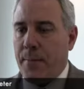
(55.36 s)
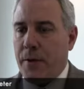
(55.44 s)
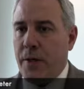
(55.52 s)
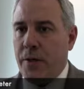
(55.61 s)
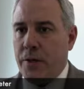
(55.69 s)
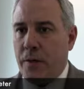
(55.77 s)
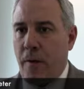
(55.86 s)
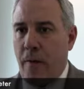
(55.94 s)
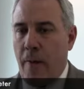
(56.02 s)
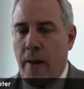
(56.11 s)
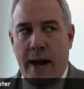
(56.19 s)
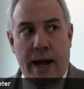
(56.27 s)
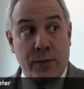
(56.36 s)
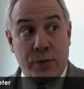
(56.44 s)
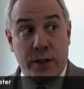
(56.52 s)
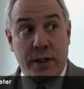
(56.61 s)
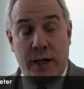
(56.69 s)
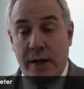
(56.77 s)
couple of years ago,
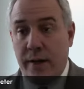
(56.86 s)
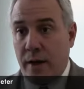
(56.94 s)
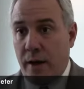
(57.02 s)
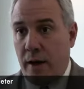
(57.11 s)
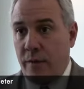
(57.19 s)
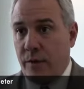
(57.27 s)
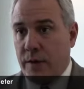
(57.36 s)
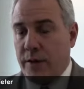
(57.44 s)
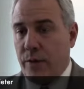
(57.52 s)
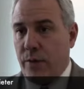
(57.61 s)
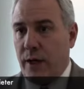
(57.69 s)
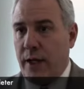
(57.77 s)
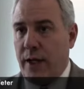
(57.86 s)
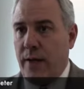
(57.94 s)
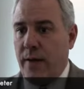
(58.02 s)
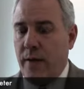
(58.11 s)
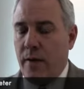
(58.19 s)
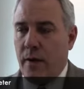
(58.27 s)
after attending the conference, it really
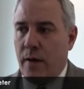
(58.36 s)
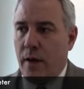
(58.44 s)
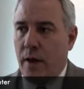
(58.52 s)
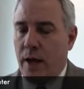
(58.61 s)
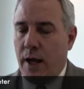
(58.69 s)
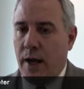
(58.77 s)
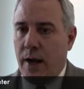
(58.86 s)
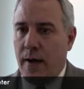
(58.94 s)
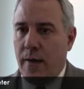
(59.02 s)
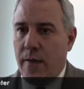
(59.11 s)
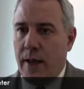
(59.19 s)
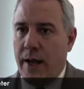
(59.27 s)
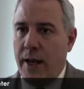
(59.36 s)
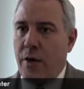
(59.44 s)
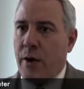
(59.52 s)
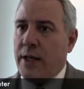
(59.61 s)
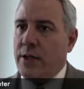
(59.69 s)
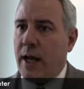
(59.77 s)
uh, they did a
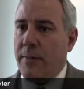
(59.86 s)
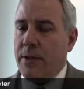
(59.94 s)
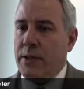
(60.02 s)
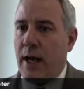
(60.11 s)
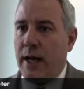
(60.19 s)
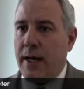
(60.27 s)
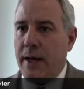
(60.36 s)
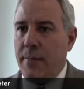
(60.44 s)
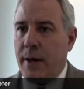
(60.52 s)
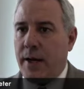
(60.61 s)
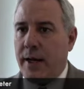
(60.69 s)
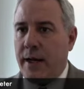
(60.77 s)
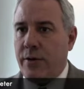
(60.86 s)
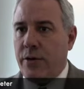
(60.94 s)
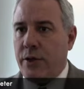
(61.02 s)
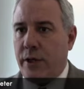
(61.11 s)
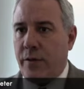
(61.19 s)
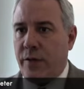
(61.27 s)
great job of talking about
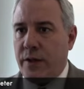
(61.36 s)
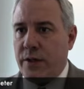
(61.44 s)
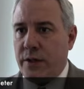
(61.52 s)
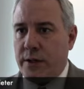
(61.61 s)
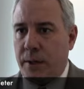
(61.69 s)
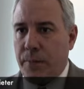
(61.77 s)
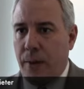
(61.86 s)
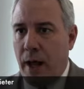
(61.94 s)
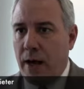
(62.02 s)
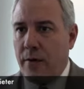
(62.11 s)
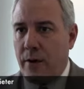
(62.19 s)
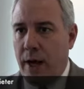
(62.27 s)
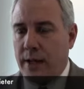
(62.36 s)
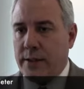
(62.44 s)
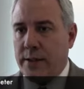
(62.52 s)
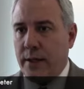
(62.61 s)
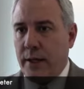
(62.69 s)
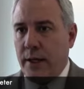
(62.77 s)
energy efficiency block
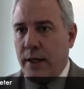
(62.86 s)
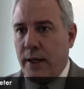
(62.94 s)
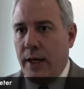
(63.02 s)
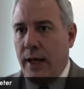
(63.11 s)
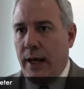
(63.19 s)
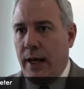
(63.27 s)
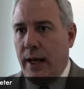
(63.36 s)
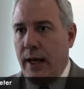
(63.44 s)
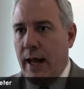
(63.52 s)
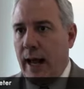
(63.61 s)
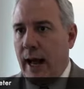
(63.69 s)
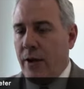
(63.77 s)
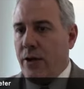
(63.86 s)
grants and how